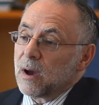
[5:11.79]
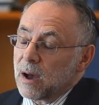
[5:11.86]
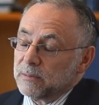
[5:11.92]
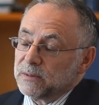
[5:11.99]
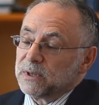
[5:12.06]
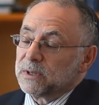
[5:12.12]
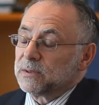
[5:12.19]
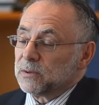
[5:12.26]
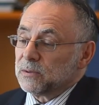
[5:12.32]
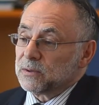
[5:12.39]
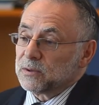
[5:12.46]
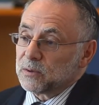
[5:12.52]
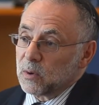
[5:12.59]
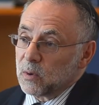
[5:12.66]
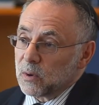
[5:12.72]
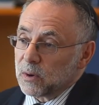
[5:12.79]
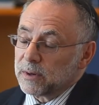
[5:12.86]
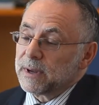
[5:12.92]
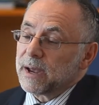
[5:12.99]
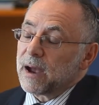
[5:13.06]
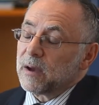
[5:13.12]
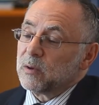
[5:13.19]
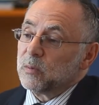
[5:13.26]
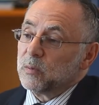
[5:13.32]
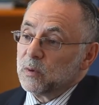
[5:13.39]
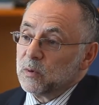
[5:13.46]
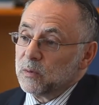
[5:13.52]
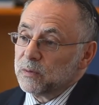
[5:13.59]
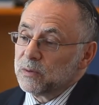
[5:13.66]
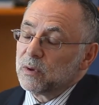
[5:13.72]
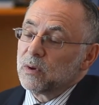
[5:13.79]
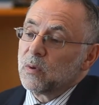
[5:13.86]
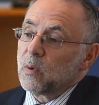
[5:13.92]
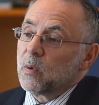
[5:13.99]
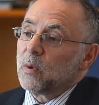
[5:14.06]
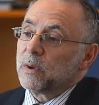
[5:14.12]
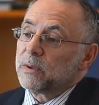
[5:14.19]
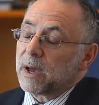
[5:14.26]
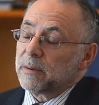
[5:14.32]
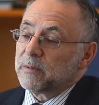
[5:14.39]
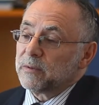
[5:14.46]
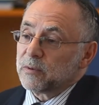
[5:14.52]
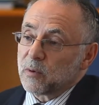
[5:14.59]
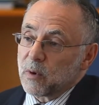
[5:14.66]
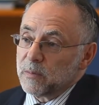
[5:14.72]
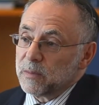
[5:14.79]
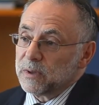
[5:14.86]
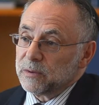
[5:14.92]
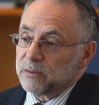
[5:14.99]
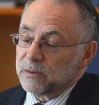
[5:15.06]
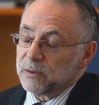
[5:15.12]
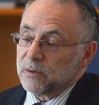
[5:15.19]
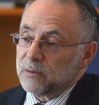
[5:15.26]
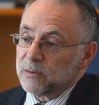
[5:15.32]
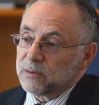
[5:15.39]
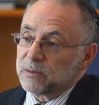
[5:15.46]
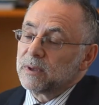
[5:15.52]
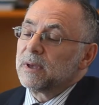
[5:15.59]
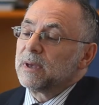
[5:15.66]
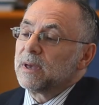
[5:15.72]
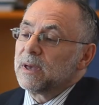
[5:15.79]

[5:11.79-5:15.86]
objects are stored, how they're moved, what type of equipment is used,